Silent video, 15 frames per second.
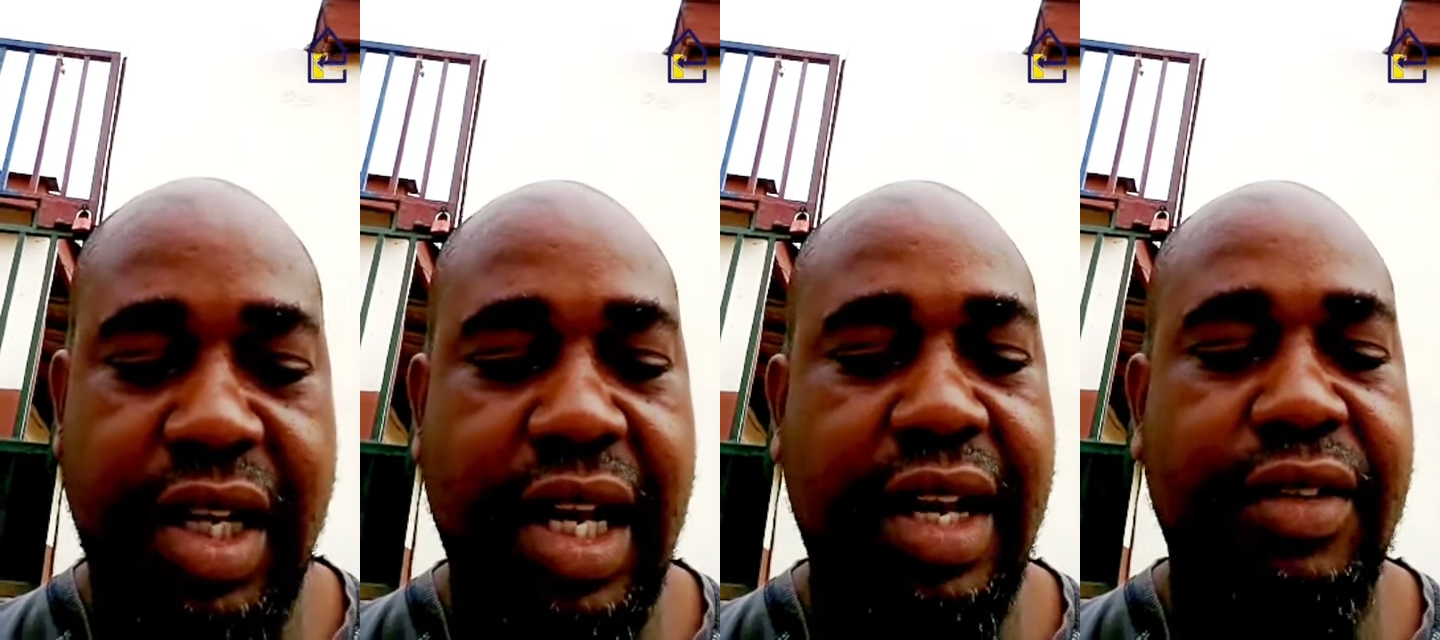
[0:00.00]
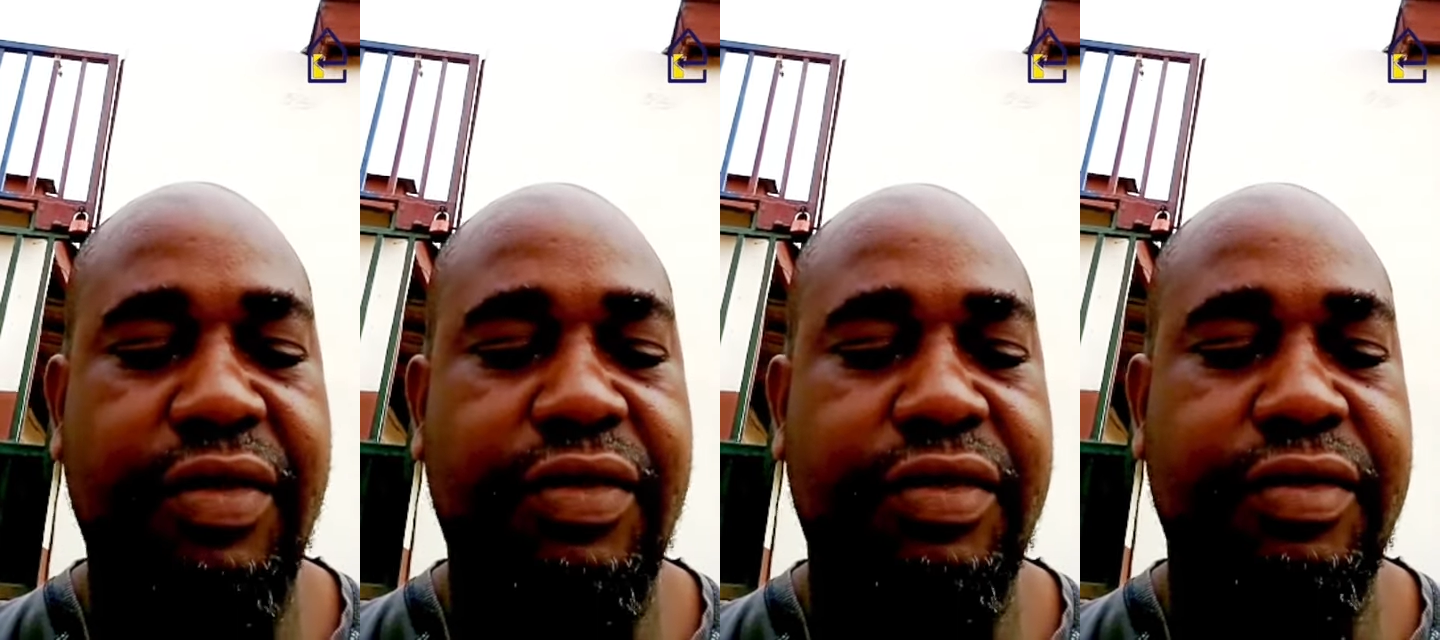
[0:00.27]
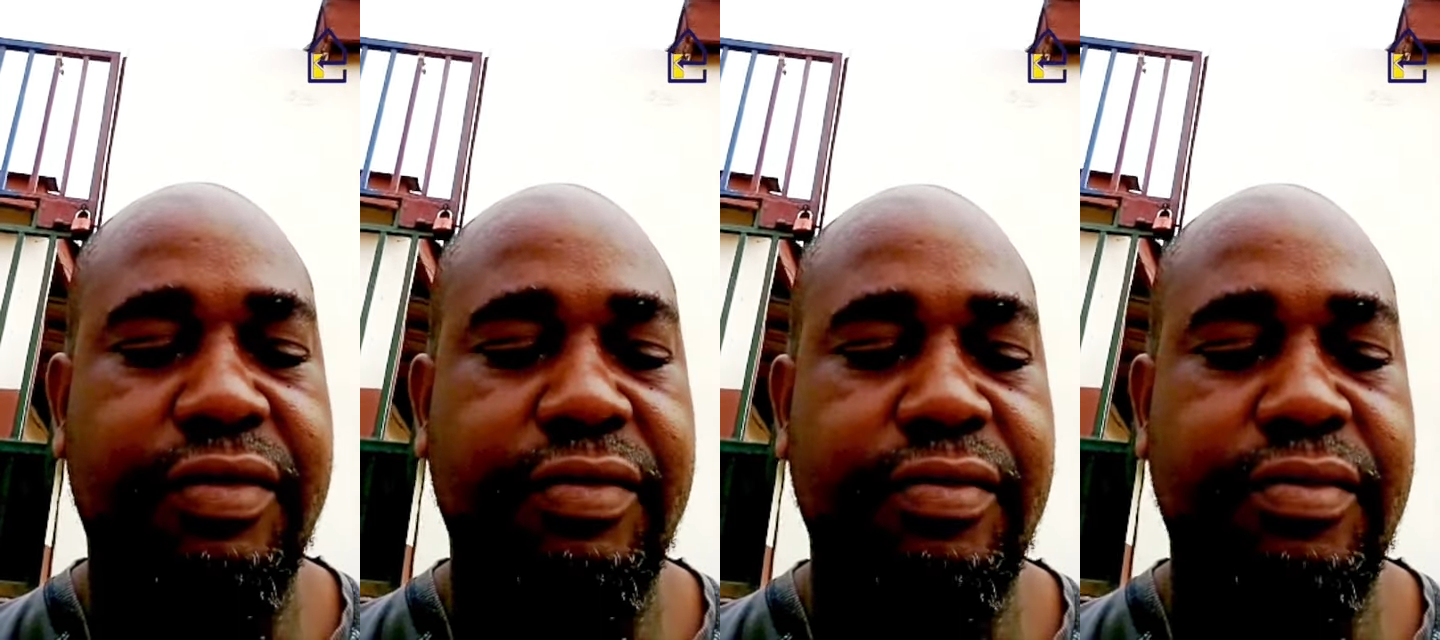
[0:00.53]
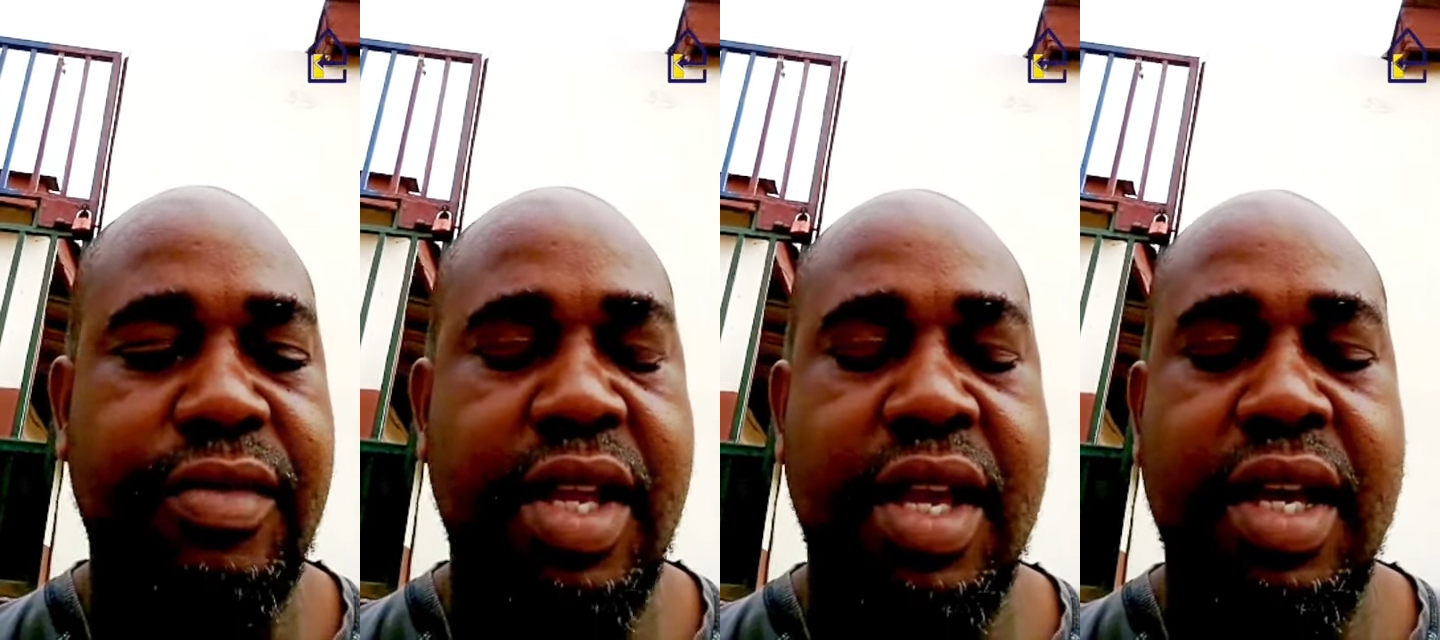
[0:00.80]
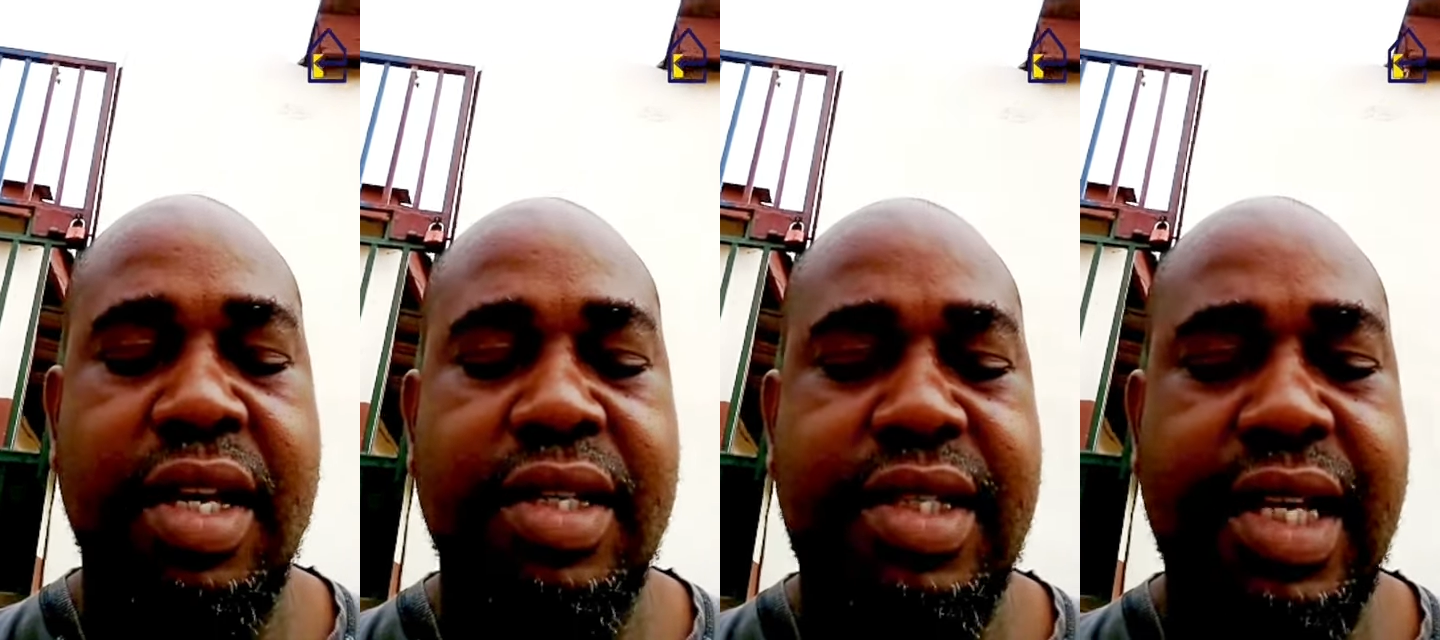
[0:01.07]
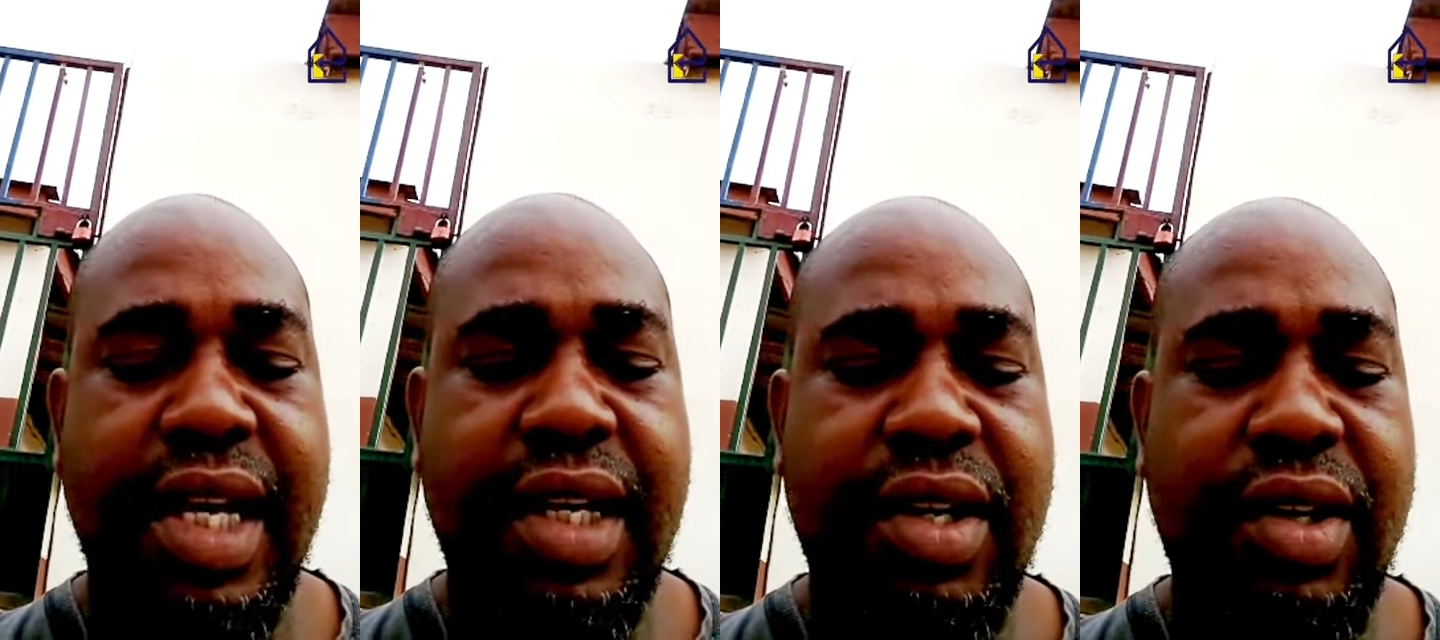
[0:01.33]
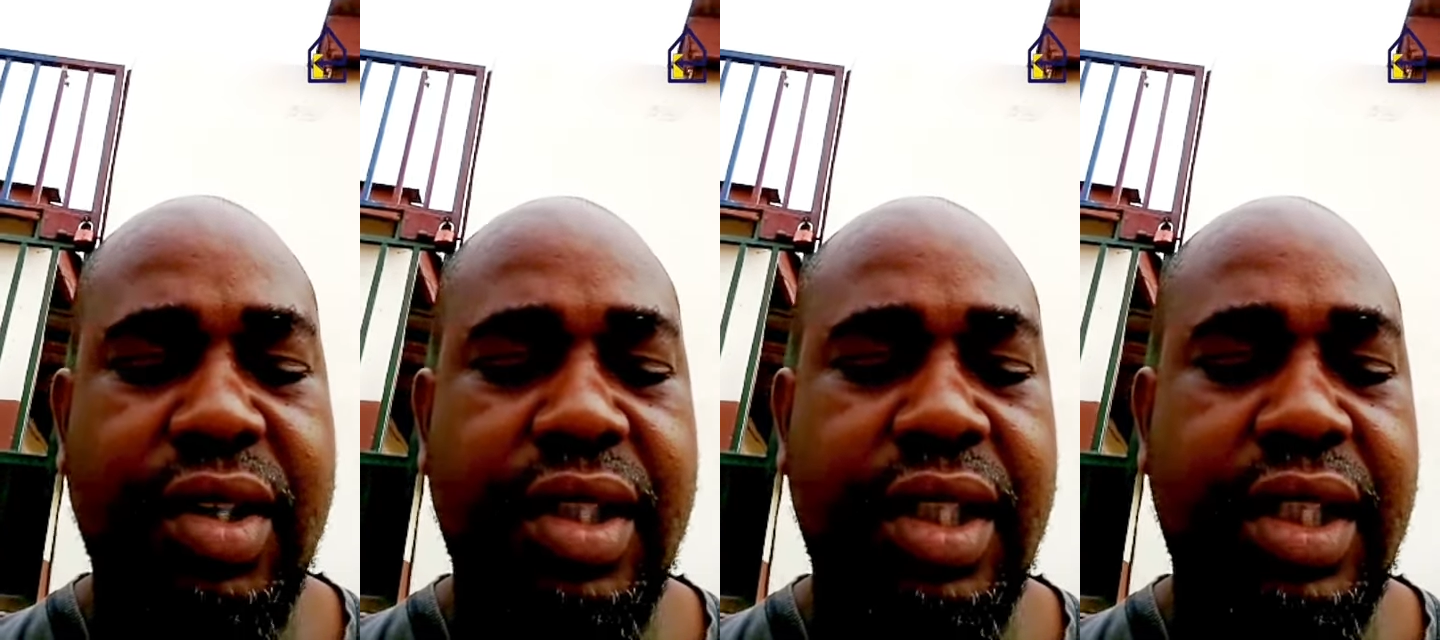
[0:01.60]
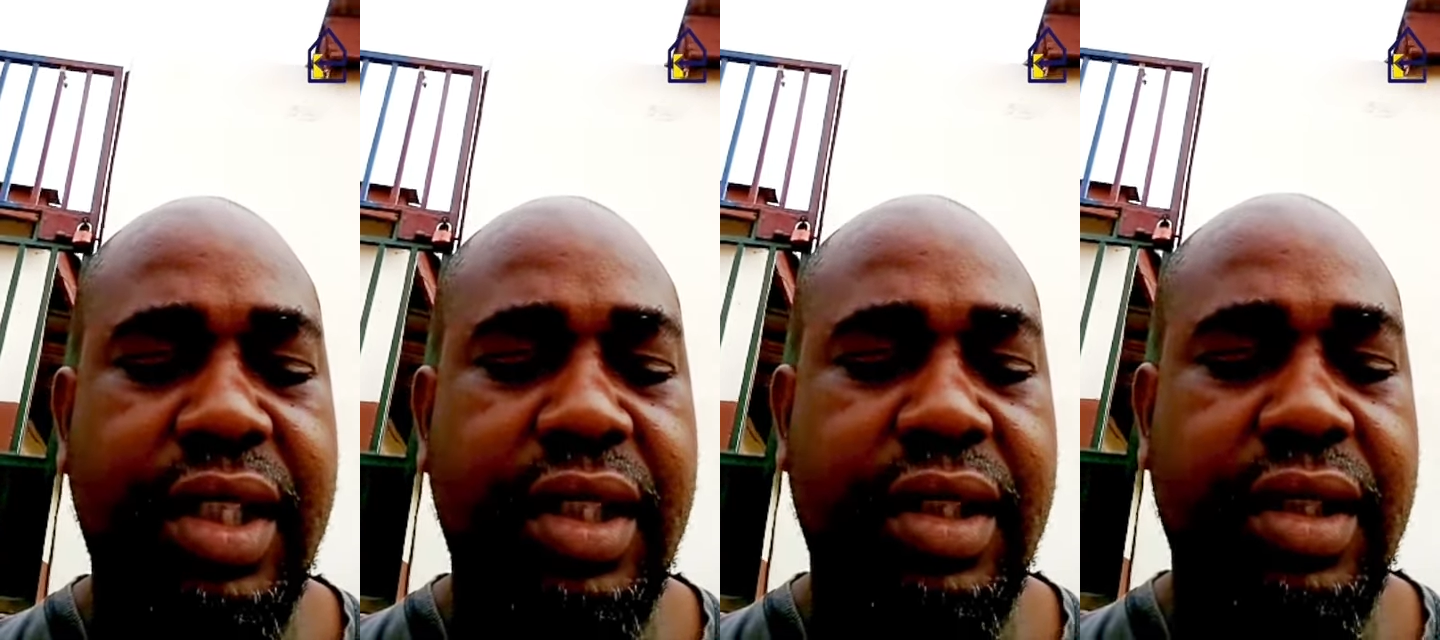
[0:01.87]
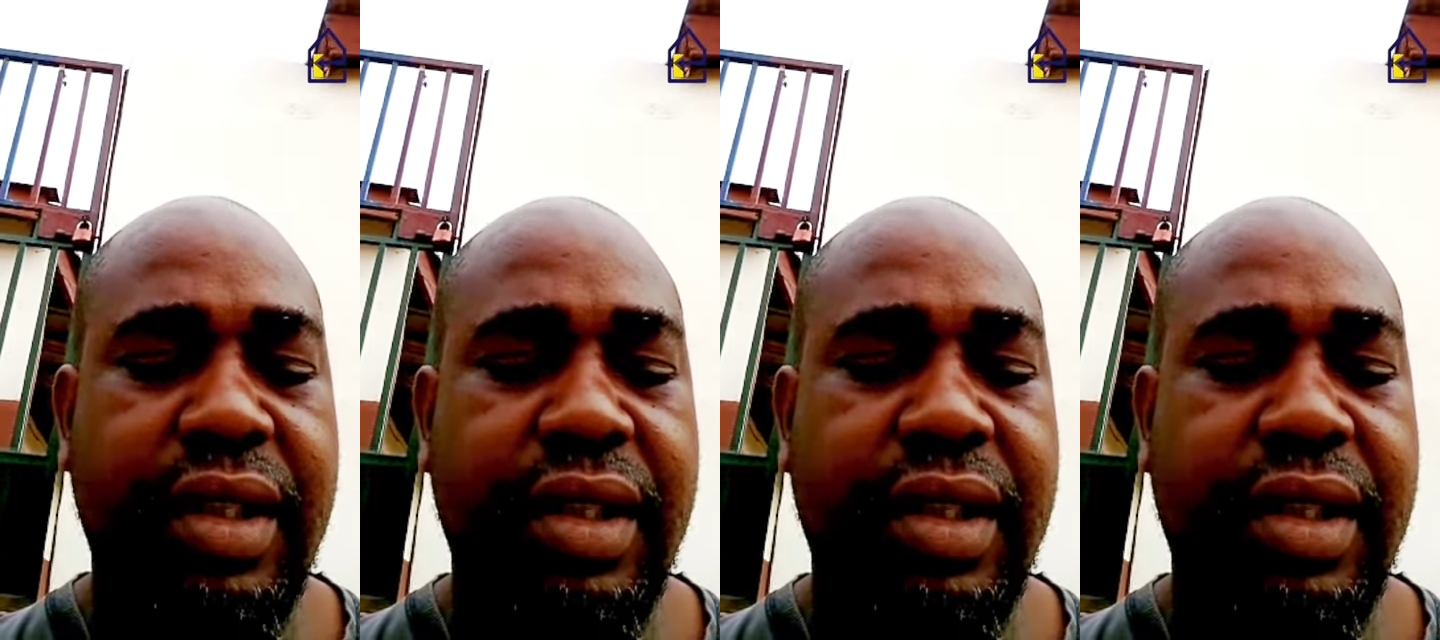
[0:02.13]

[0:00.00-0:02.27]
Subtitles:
life. Secondly,